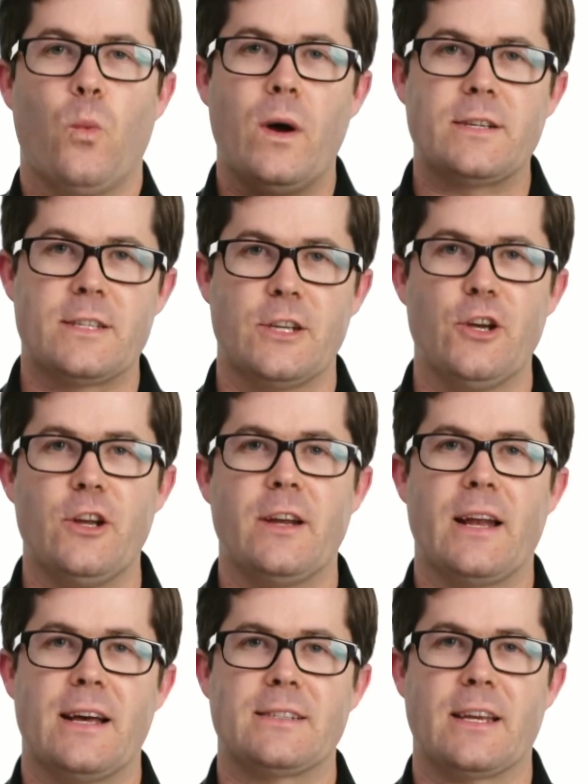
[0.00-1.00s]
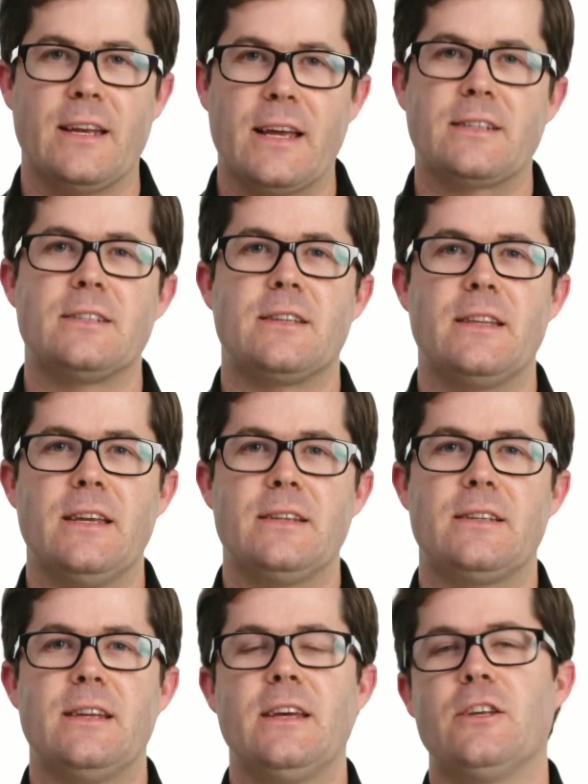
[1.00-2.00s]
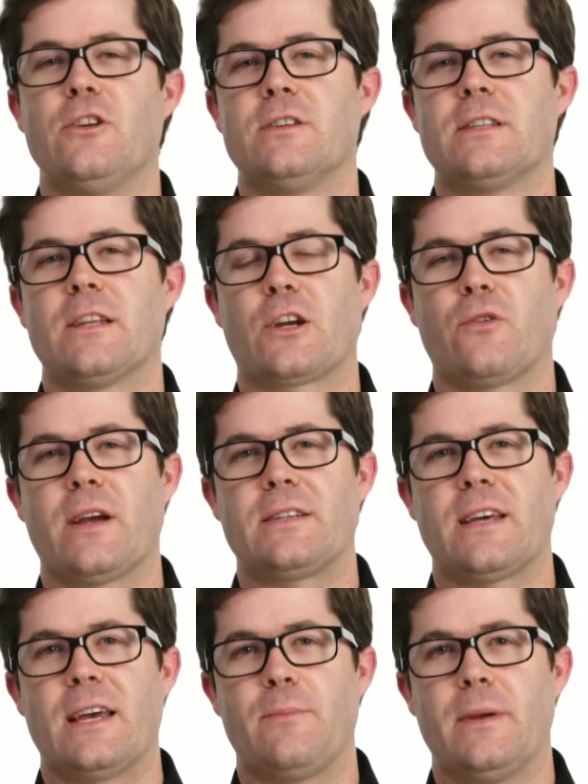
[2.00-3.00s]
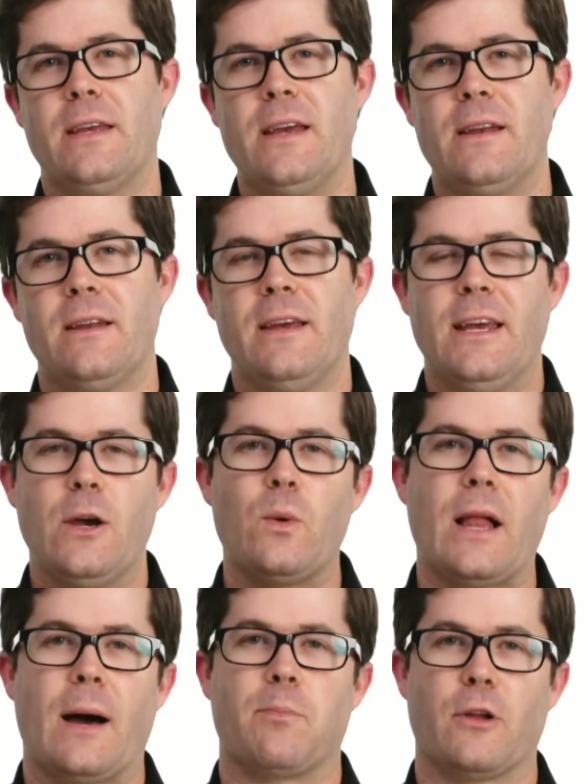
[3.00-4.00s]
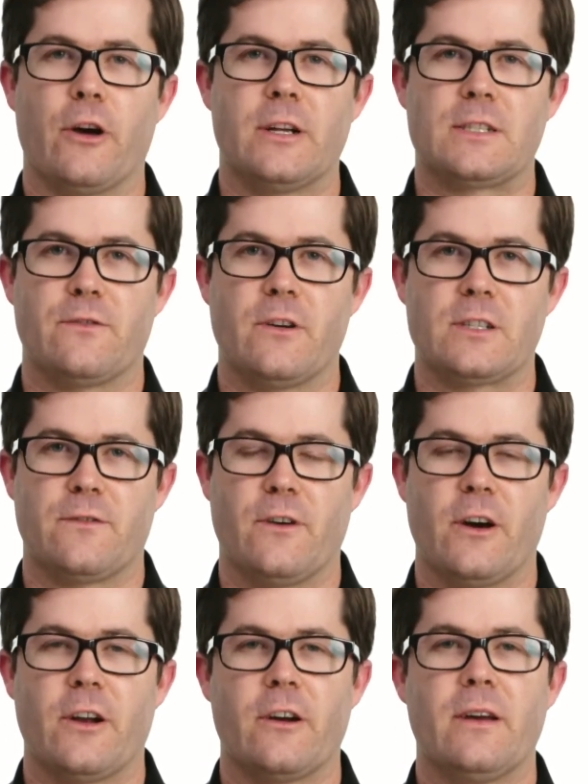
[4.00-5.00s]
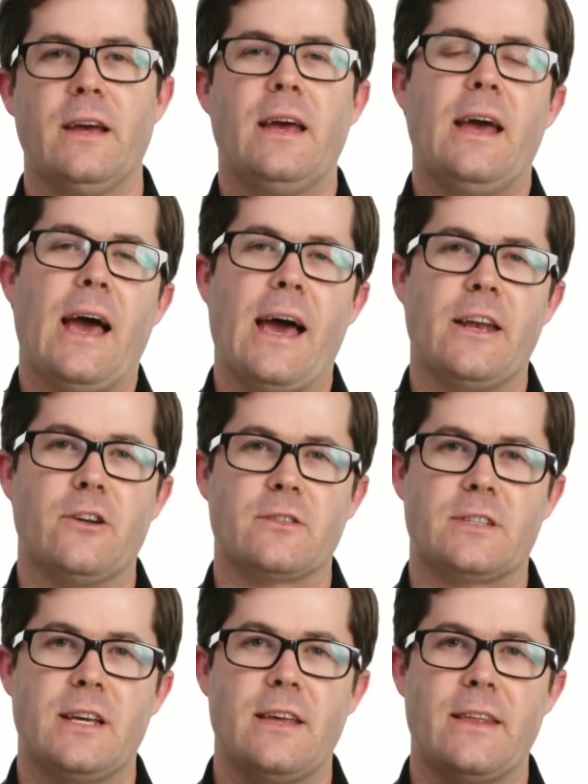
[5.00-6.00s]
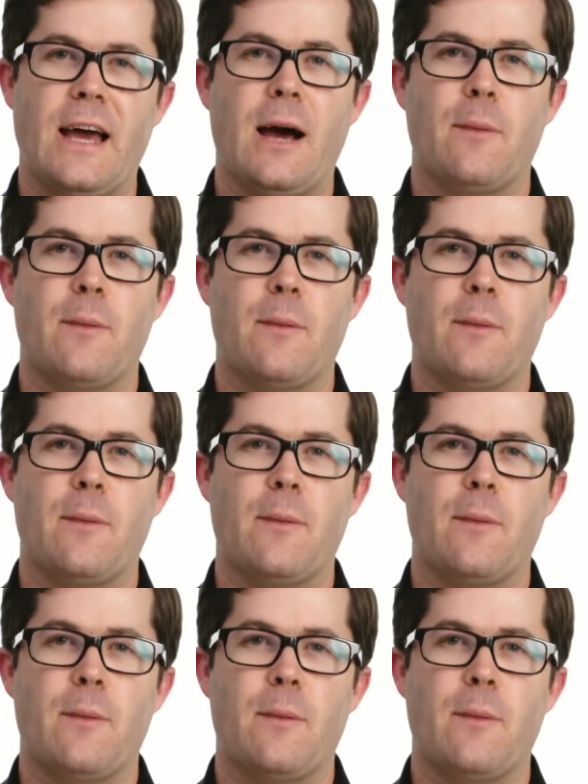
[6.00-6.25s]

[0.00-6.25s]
Once the unit has connected to the internet using the correct APN, it will upload its first photo, and you'll see the